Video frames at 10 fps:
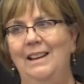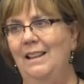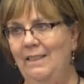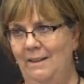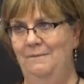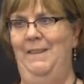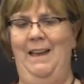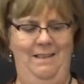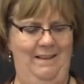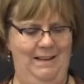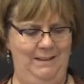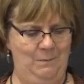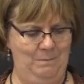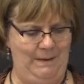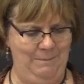I love that
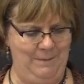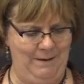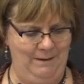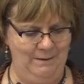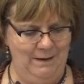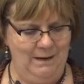last part.